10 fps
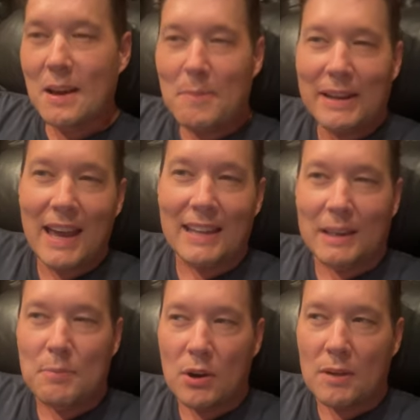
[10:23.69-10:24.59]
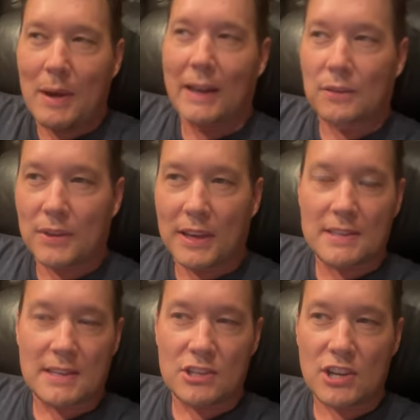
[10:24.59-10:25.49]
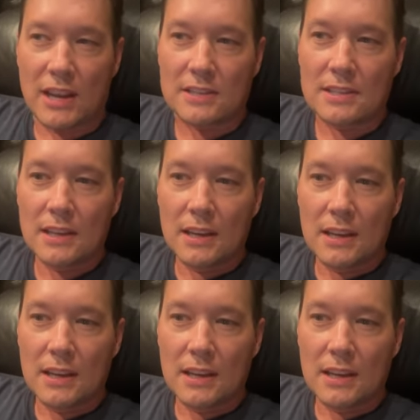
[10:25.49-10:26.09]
But again, like Burgum, I don't think has any chance.